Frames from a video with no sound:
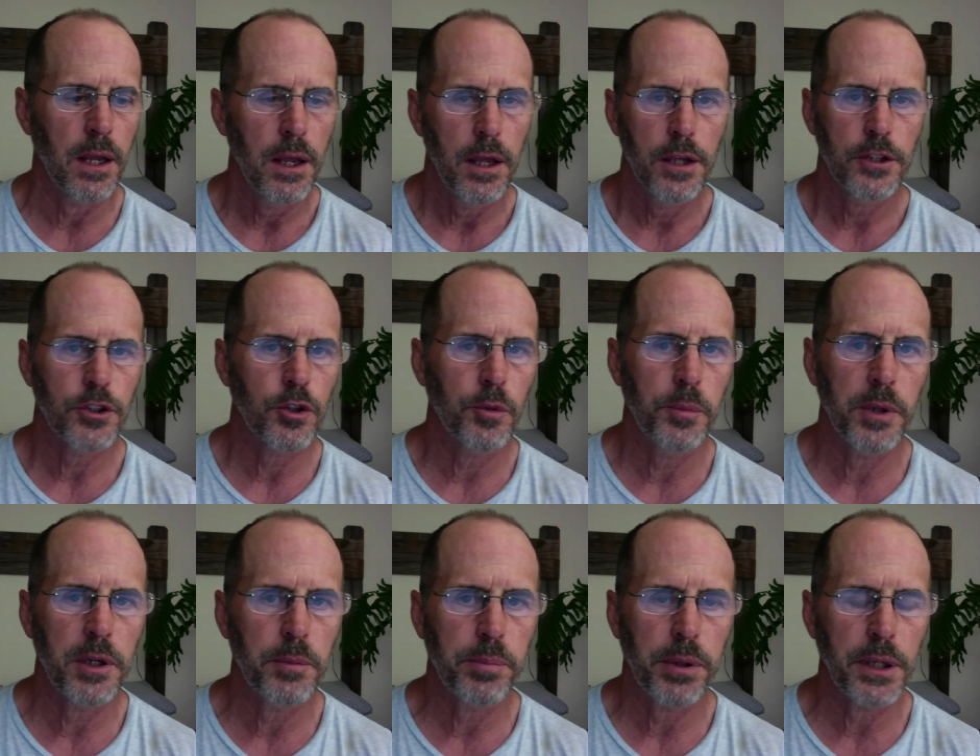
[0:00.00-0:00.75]
So
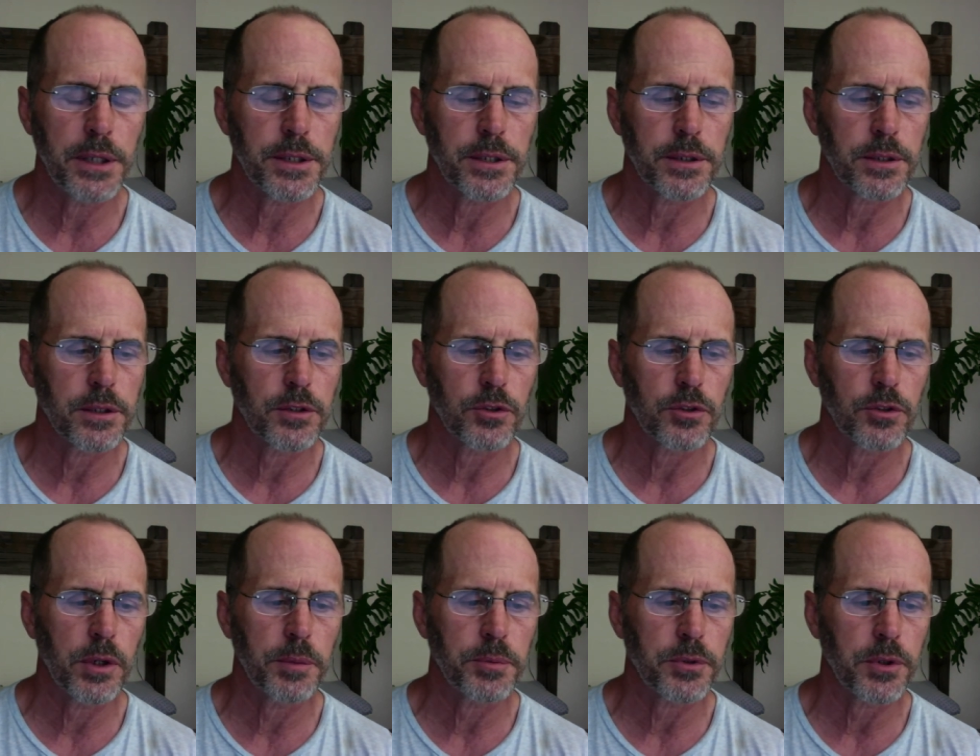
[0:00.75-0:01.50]
many places in
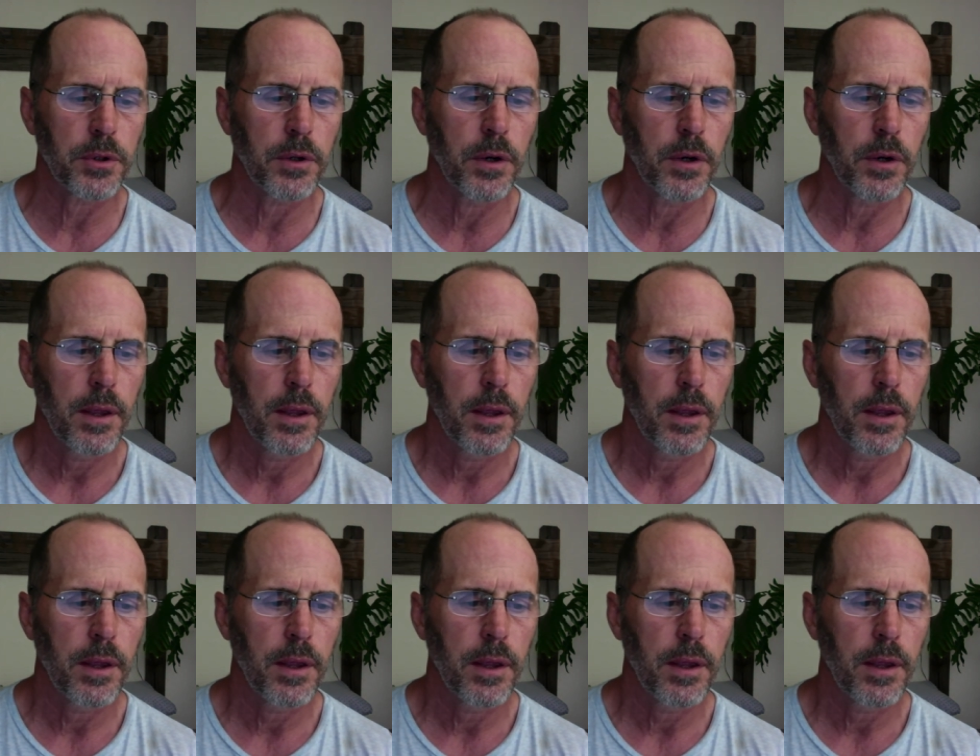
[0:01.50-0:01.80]
Scripture.